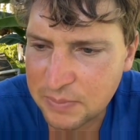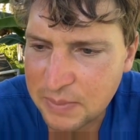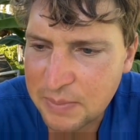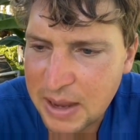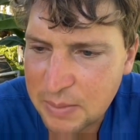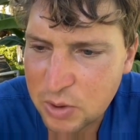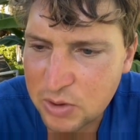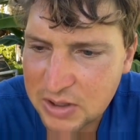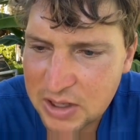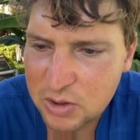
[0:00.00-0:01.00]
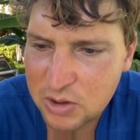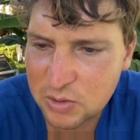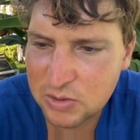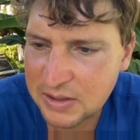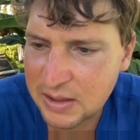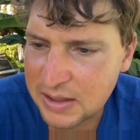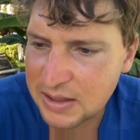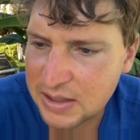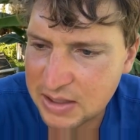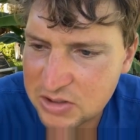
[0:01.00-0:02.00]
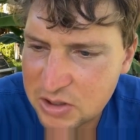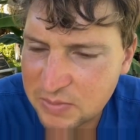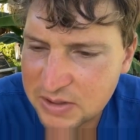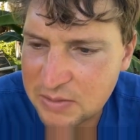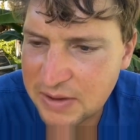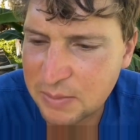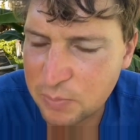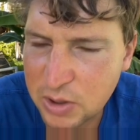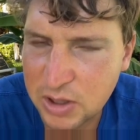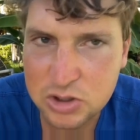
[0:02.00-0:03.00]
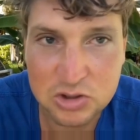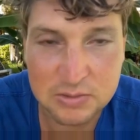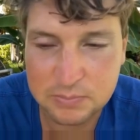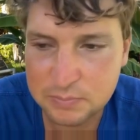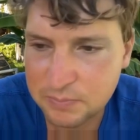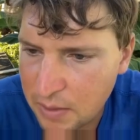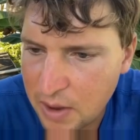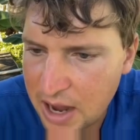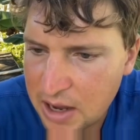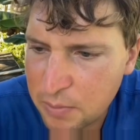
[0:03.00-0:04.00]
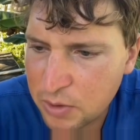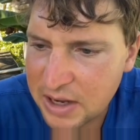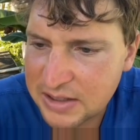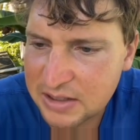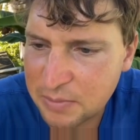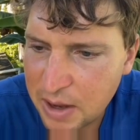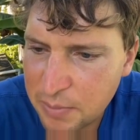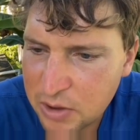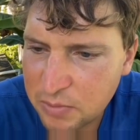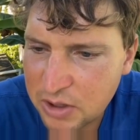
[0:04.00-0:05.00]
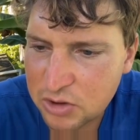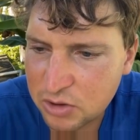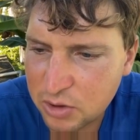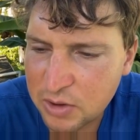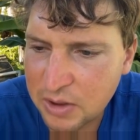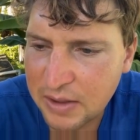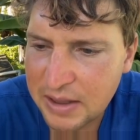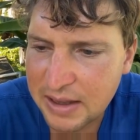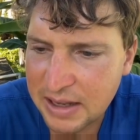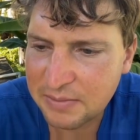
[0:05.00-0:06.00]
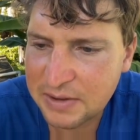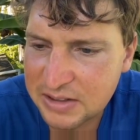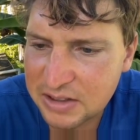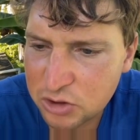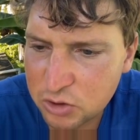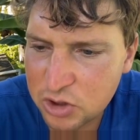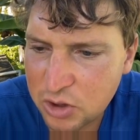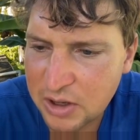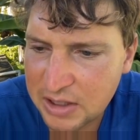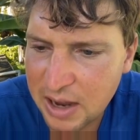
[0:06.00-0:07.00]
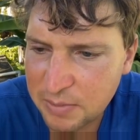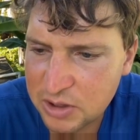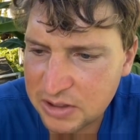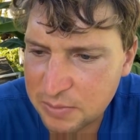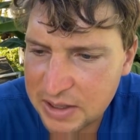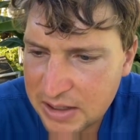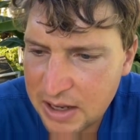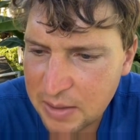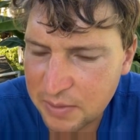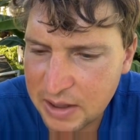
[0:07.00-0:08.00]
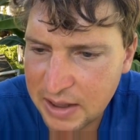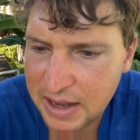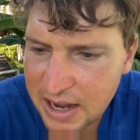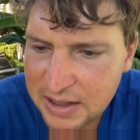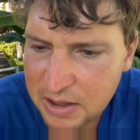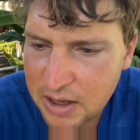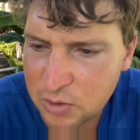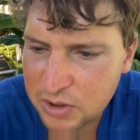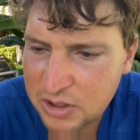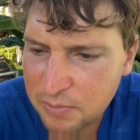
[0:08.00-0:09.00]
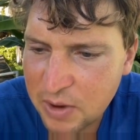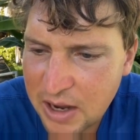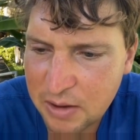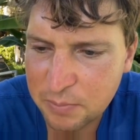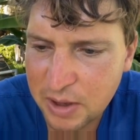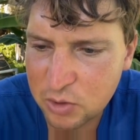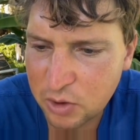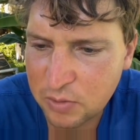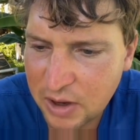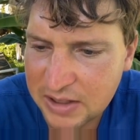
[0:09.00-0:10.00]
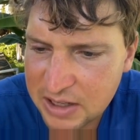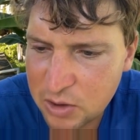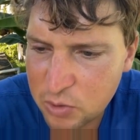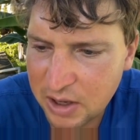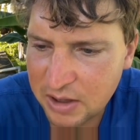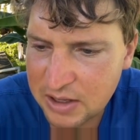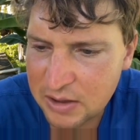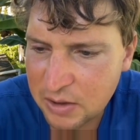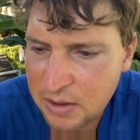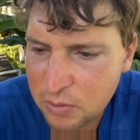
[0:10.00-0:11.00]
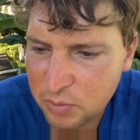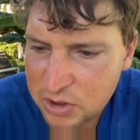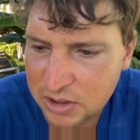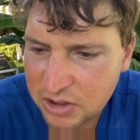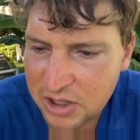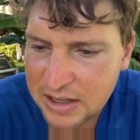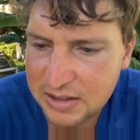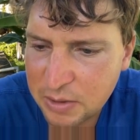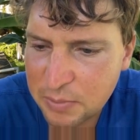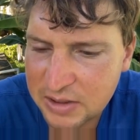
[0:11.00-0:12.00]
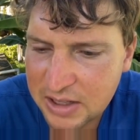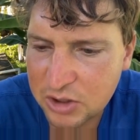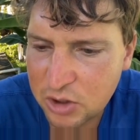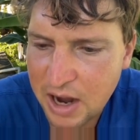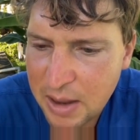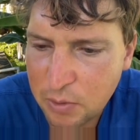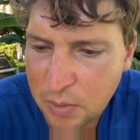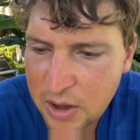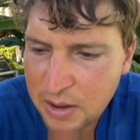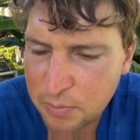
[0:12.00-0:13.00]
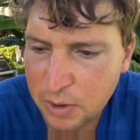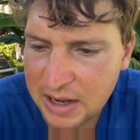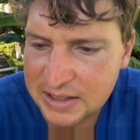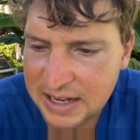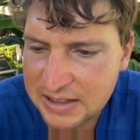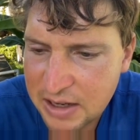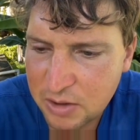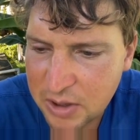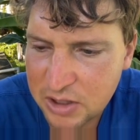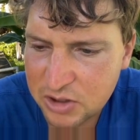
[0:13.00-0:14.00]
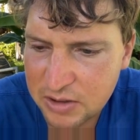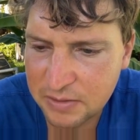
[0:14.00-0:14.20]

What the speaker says: In both scenarios, conservative and bullish. Higher prices might be reached sooner if institutional adoption speeds up and the liquid supply of Bitcoin runs out quickly, which suggests a potential hyperbolic price acceleration.